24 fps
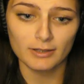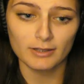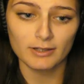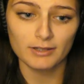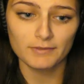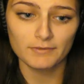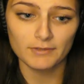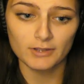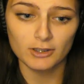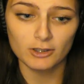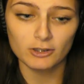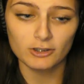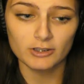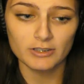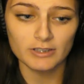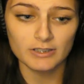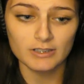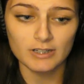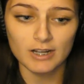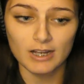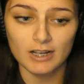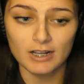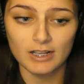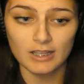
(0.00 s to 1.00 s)
even though
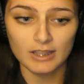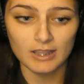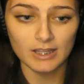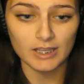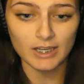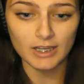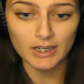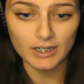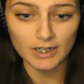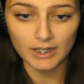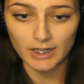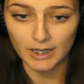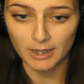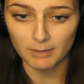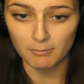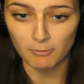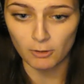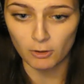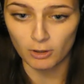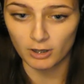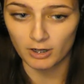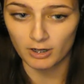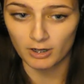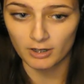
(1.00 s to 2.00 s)
she's not clean
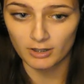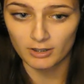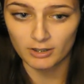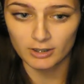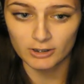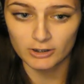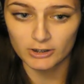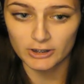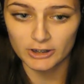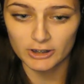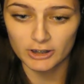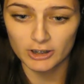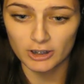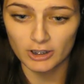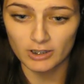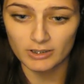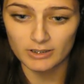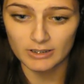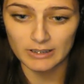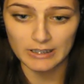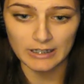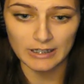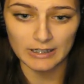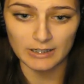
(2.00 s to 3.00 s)
anymore, because she
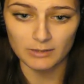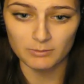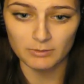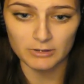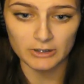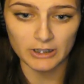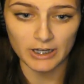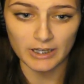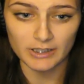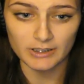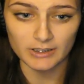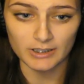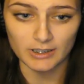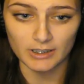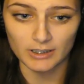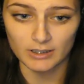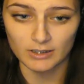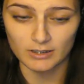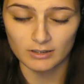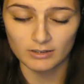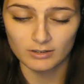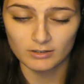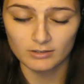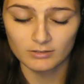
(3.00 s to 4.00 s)
just did it with
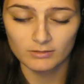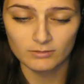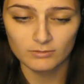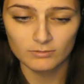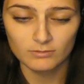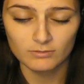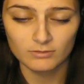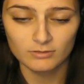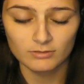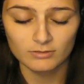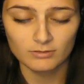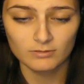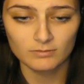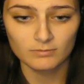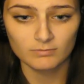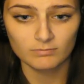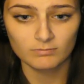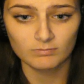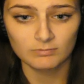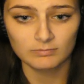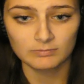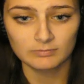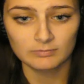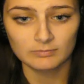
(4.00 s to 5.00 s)
Jesse.
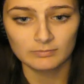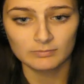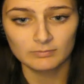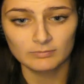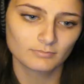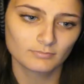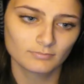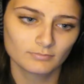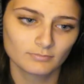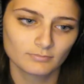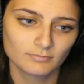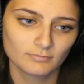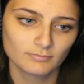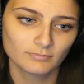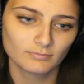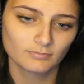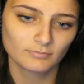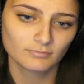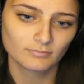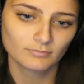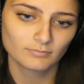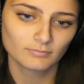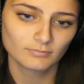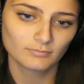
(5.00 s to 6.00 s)
You
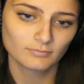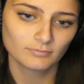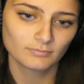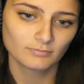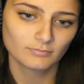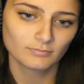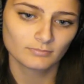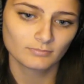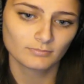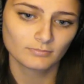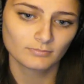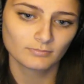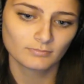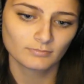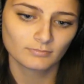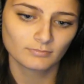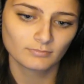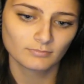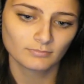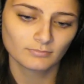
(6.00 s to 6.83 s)
you seen anyone?